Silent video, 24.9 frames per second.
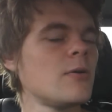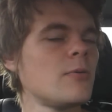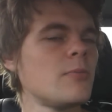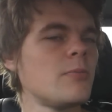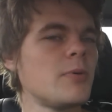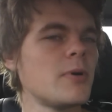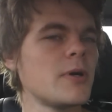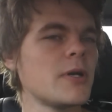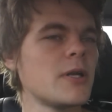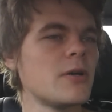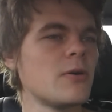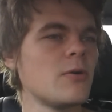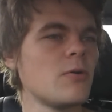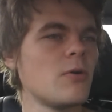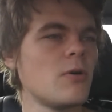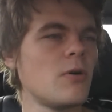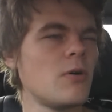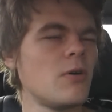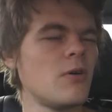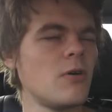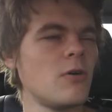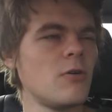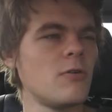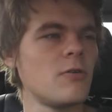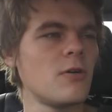But,
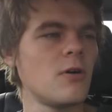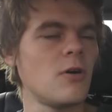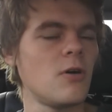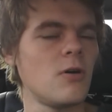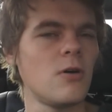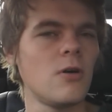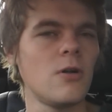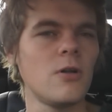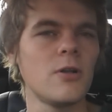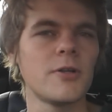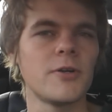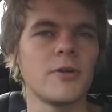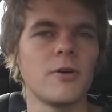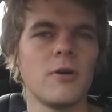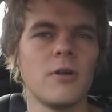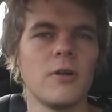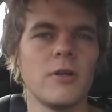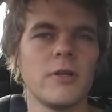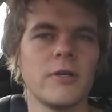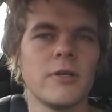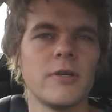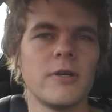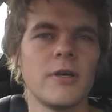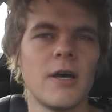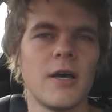all in
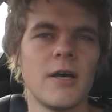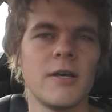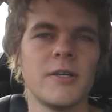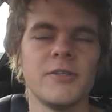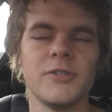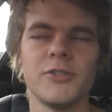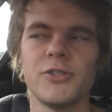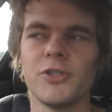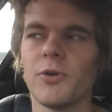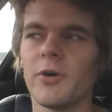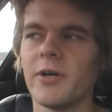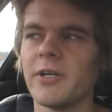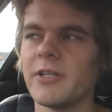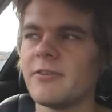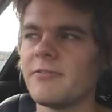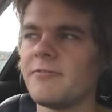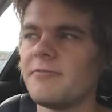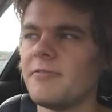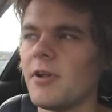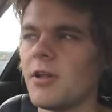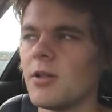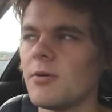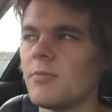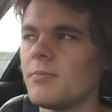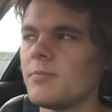all, I enjoyed the
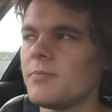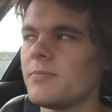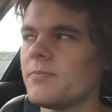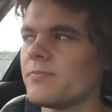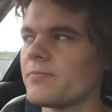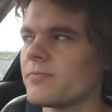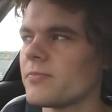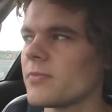film.